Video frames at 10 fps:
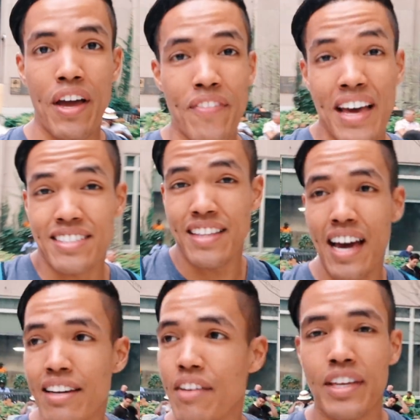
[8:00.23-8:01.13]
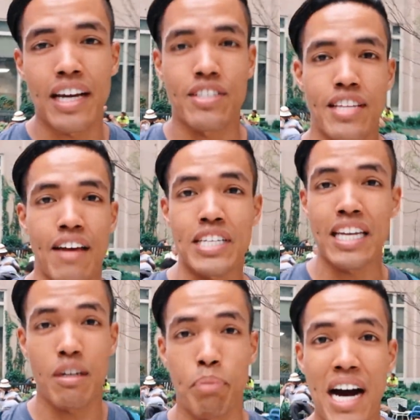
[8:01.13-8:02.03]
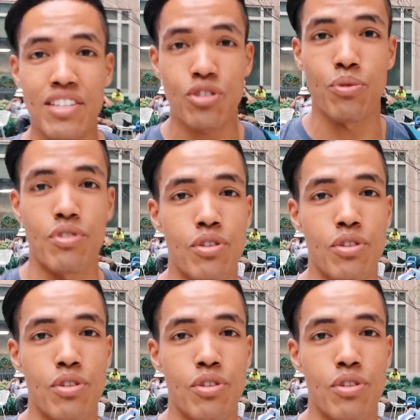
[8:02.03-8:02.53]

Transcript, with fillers: and that's that. And then I just have to get it apostilled.